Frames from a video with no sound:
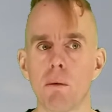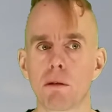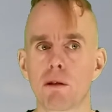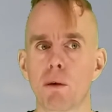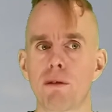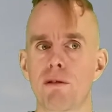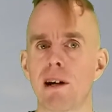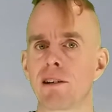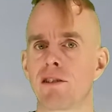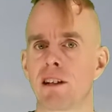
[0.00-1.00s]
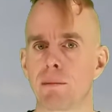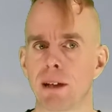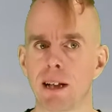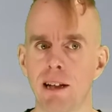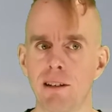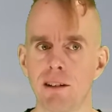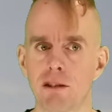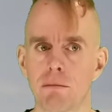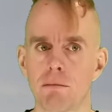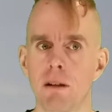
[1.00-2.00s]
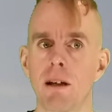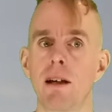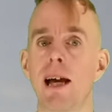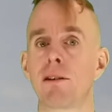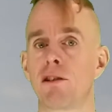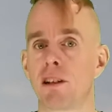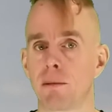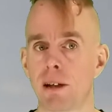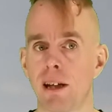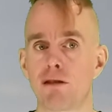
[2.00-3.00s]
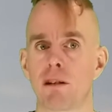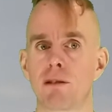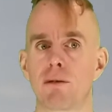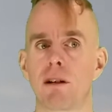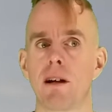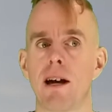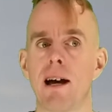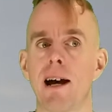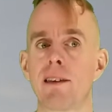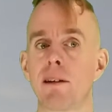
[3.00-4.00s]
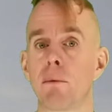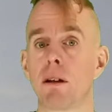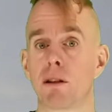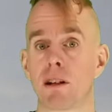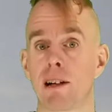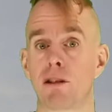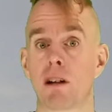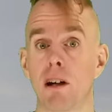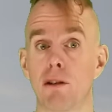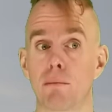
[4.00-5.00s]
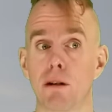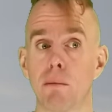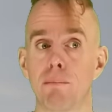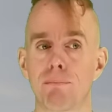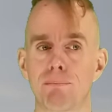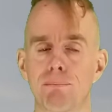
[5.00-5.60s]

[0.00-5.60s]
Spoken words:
We'll talk through how to set up the kinetics, how to set up the heat transfer, and then we'll look at how to code the problem.